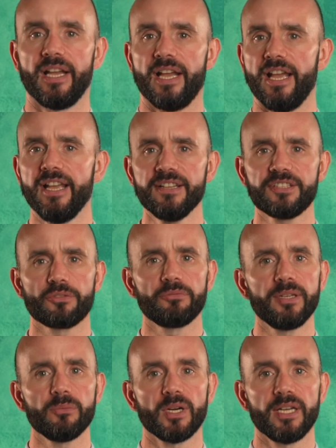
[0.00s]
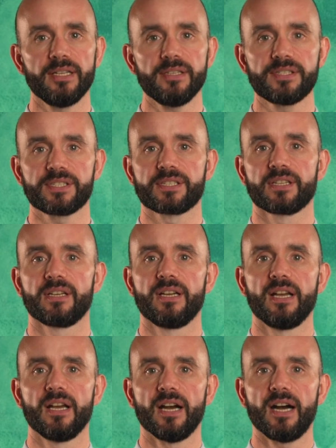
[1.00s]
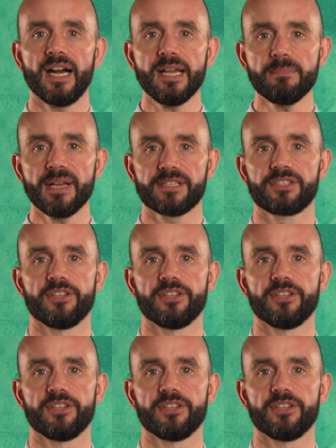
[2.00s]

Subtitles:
Here's 3 ways I messed